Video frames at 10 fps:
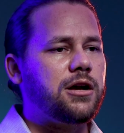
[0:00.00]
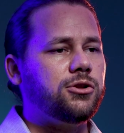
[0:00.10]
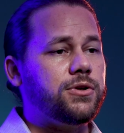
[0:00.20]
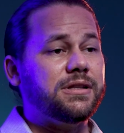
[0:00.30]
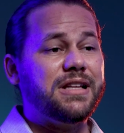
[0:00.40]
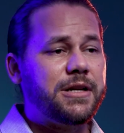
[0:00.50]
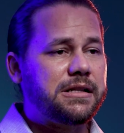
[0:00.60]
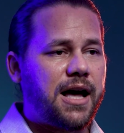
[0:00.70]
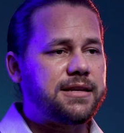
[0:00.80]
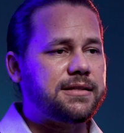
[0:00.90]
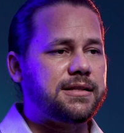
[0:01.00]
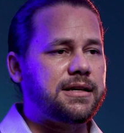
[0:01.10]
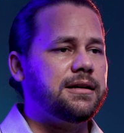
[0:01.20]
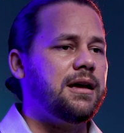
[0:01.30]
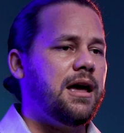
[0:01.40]
including limiting
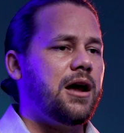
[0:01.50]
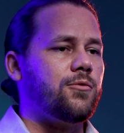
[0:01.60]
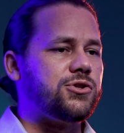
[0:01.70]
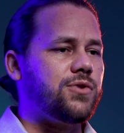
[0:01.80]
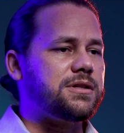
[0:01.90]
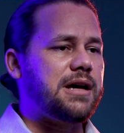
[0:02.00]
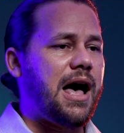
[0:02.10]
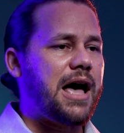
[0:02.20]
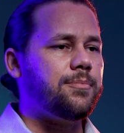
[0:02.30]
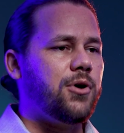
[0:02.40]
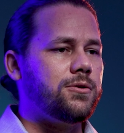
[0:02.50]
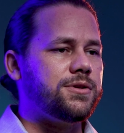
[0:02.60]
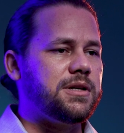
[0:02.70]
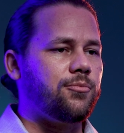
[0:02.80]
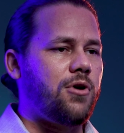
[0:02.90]
licensing, restricting high-potency